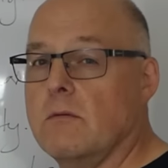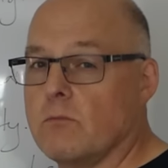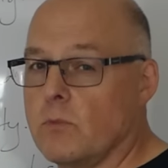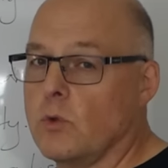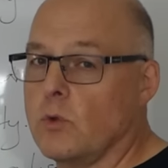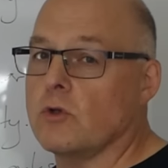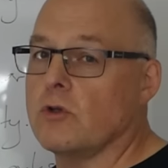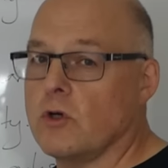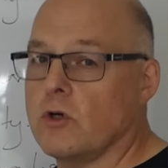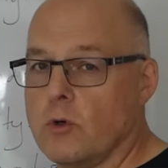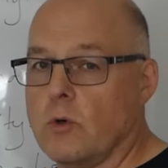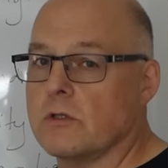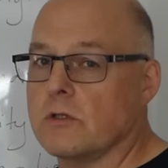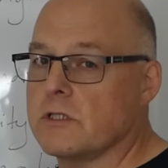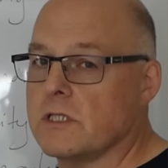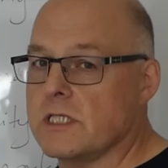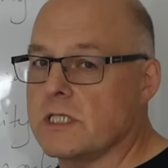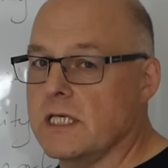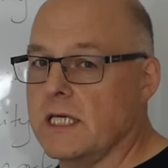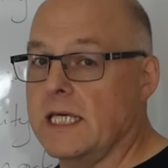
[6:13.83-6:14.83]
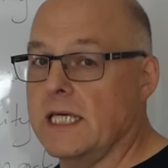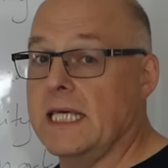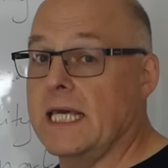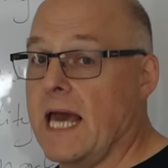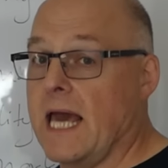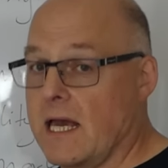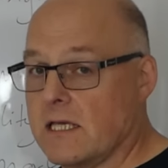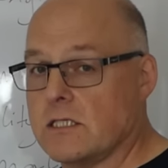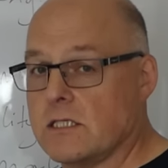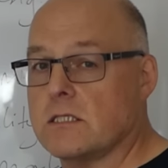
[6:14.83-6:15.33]
more than quantity,
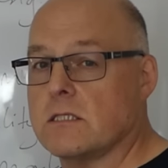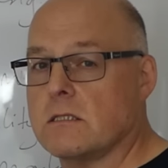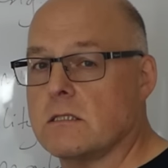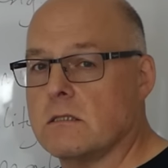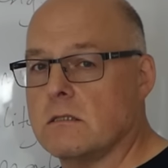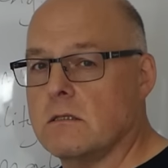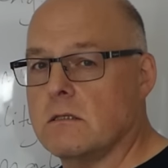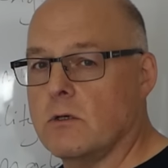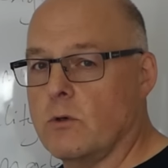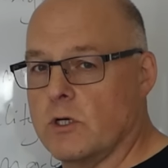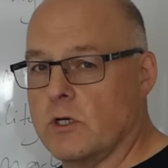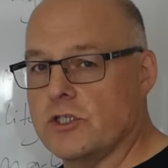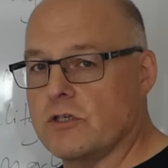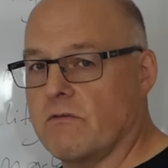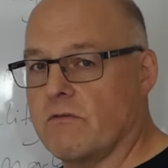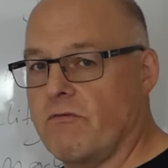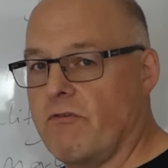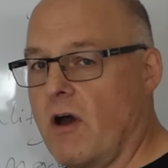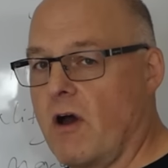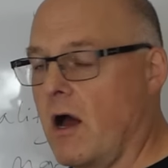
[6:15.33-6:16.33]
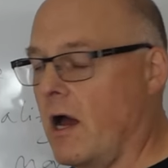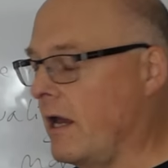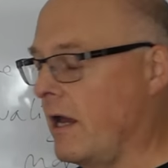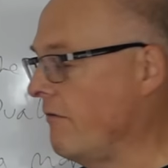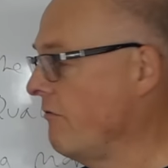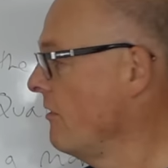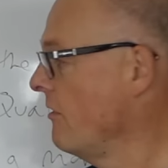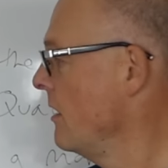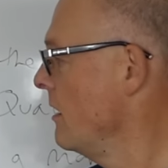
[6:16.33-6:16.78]
yes. Question five.